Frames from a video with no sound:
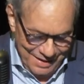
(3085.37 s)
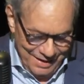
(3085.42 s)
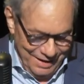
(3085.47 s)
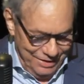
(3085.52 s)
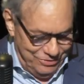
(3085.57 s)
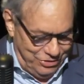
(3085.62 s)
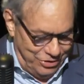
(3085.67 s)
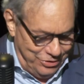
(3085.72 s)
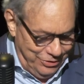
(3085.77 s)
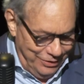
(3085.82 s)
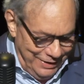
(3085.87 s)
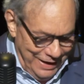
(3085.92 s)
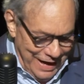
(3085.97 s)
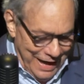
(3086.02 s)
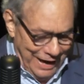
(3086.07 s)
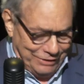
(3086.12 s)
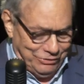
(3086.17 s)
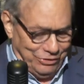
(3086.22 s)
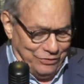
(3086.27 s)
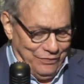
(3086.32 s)
Is your
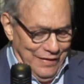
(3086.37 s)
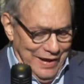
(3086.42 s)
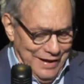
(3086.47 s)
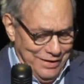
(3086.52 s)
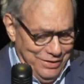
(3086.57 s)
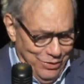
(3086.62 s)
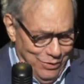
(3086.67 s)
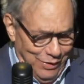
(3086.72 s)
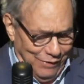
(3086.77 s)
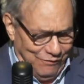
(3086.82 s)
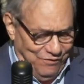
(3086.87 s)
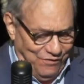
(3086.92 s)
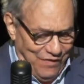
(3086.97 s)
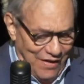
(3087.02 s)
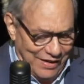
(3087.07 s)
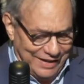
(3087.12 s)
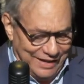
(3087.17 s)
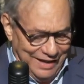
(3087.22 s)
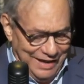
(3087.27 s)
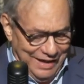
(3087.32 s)
next venue a
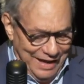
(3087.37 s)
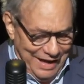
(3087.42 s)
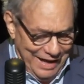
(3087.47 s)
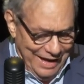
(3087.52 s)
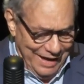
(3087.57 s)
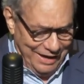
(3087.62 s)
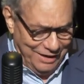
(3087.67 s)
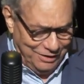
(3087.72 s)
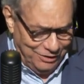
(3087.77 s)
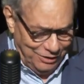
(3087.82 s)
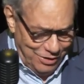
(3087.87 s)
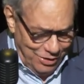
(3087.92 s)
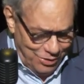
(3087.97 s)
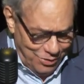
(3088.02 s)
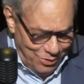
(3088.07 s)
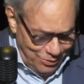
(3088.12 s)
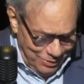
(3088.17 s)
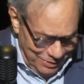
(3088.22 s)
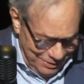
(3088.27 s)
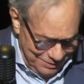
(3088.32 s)
fucking
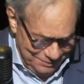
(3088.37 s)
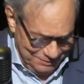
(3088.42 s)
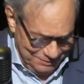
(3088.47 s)
igloo?